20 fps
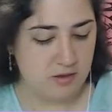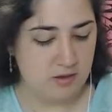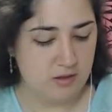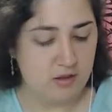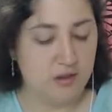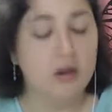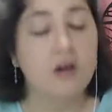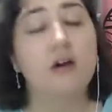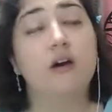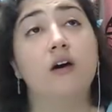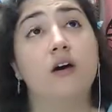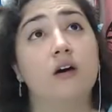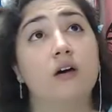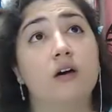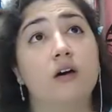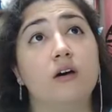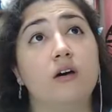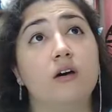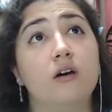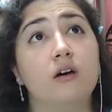
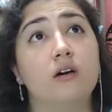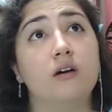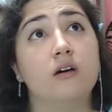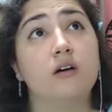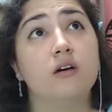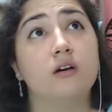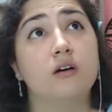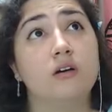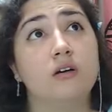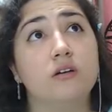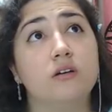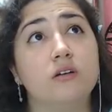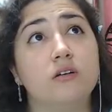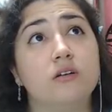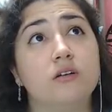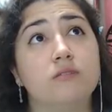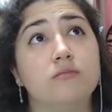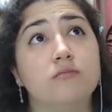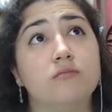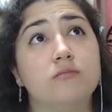Uh,
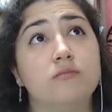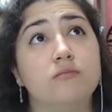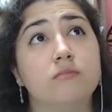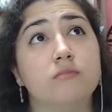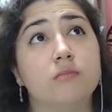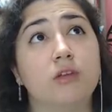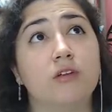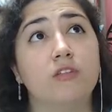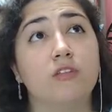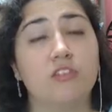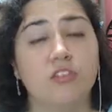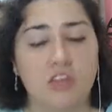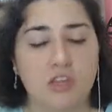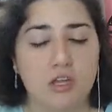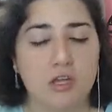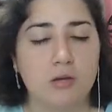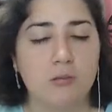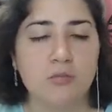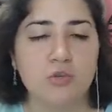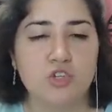there's a
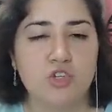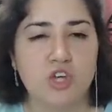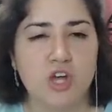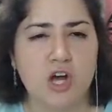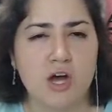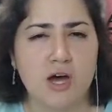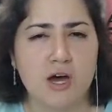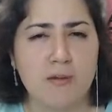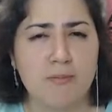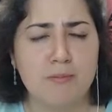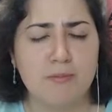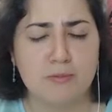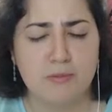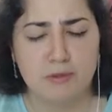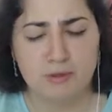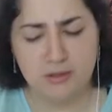TM shop